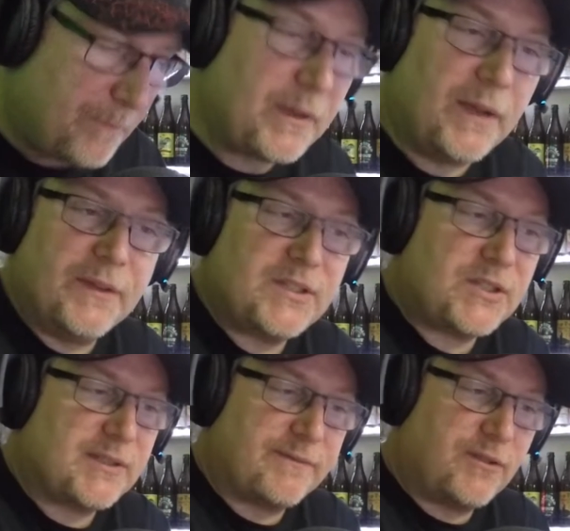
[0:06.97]
And
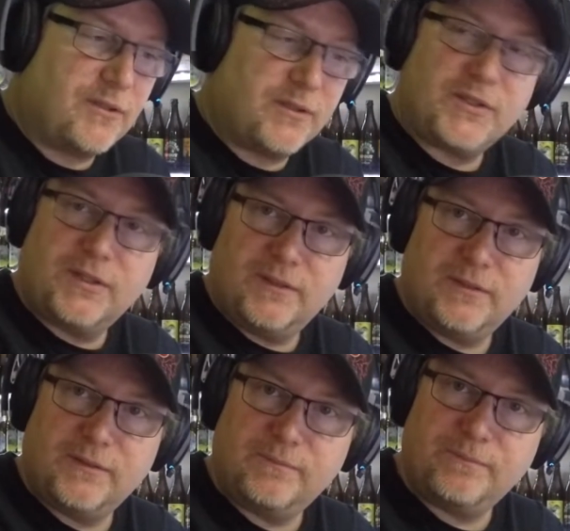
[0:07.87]
this is a first.
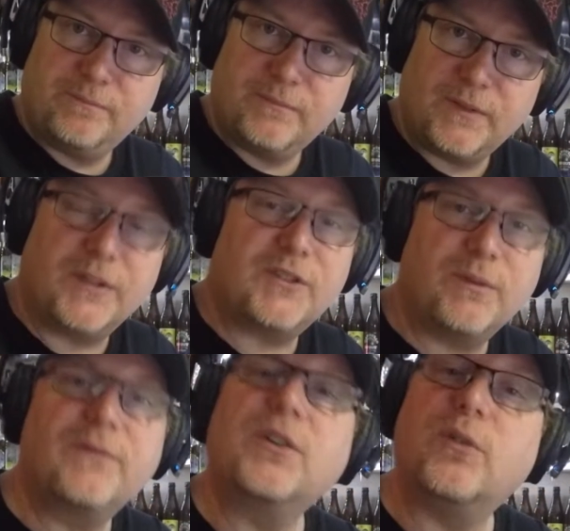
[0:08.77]
This
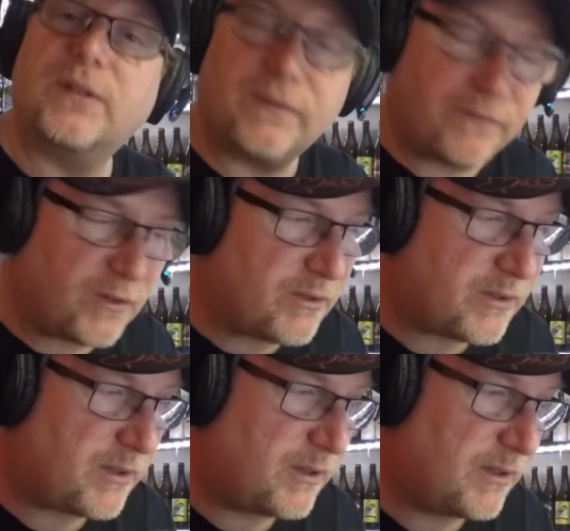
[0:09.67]
review is a
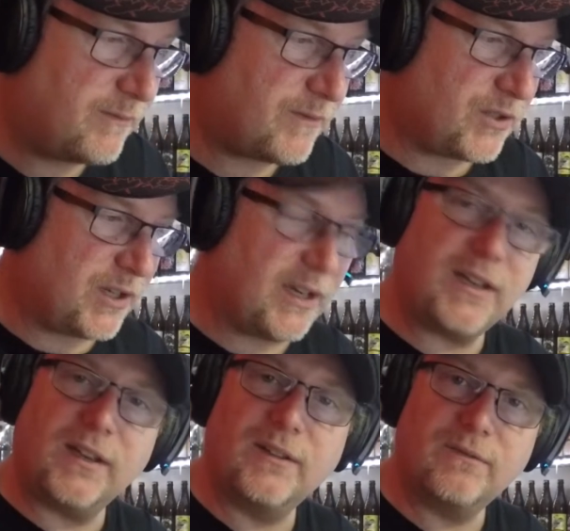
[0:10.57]
first for
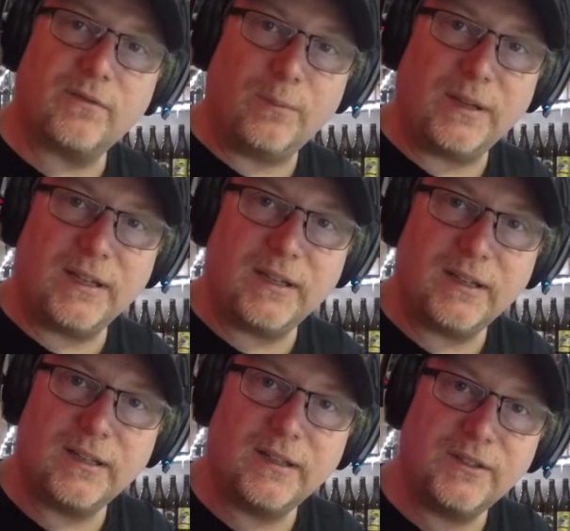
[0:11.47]
Jake, for me.
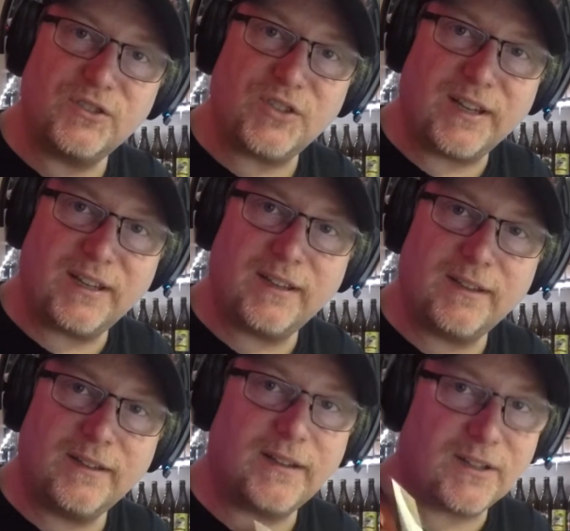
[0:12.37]
Jake,
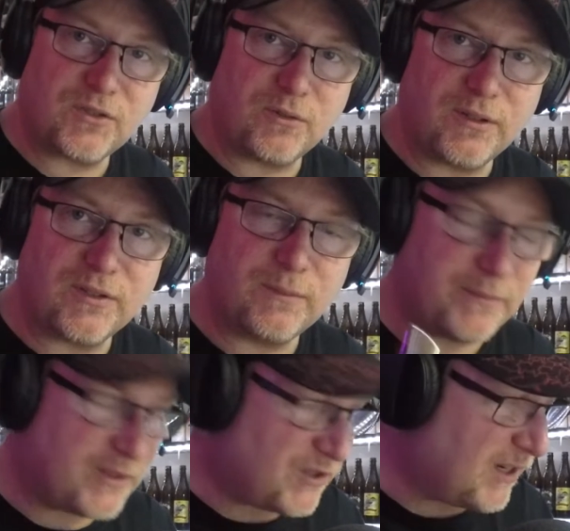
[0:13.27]
not George,
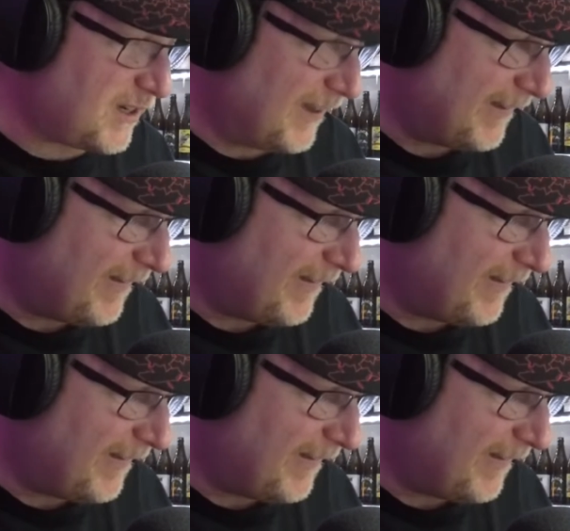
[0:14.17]
but Jake.